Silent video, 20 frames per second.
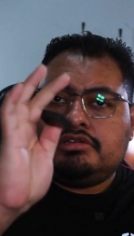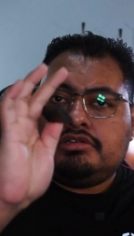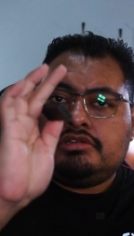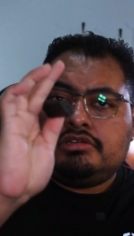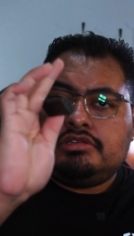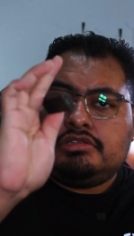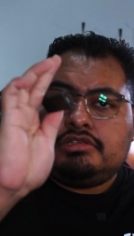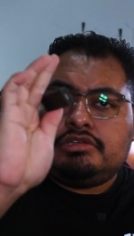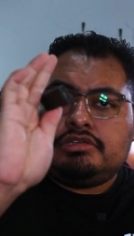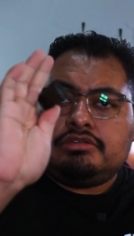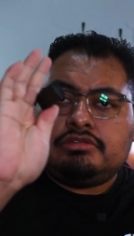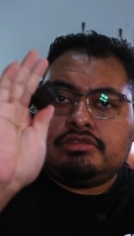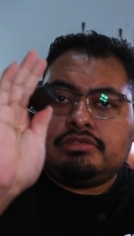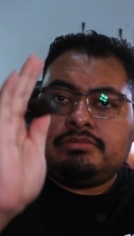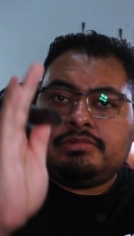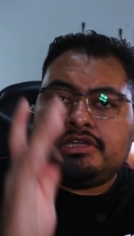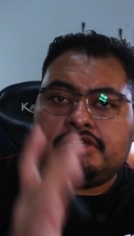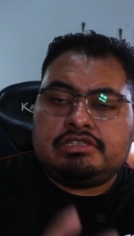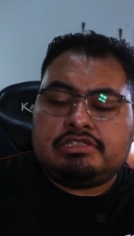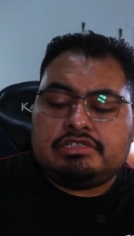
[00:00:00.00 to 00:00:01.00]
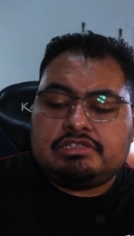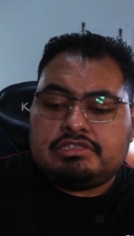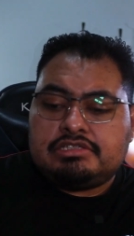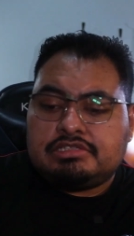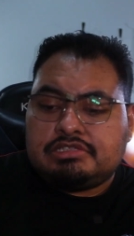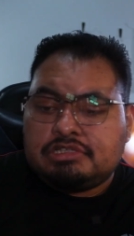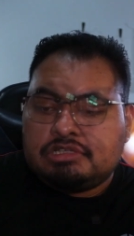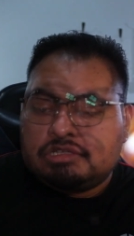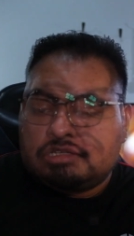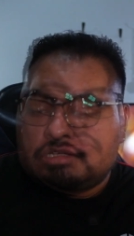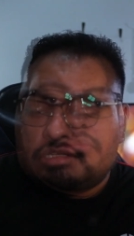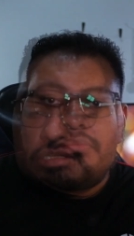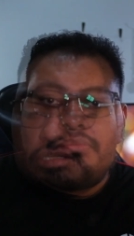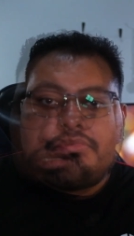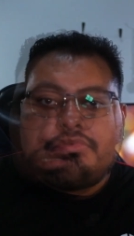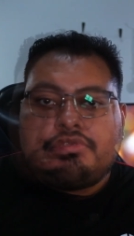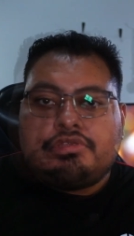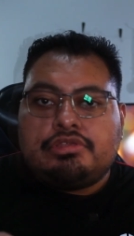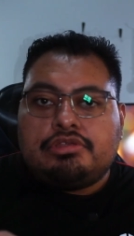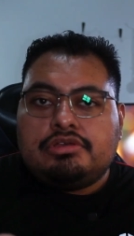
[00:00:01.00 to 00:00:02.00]
little devices
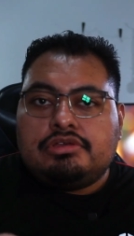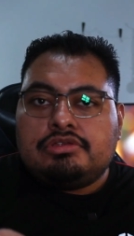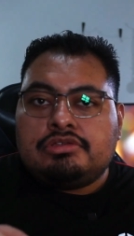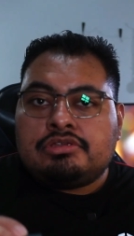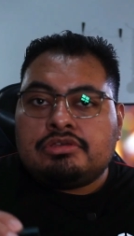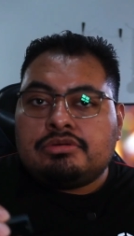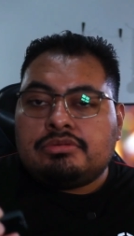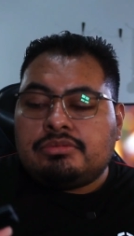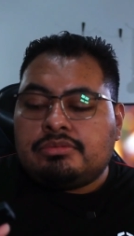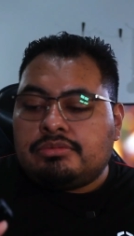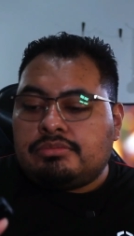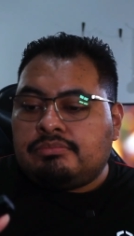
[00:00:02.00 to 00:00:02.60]
so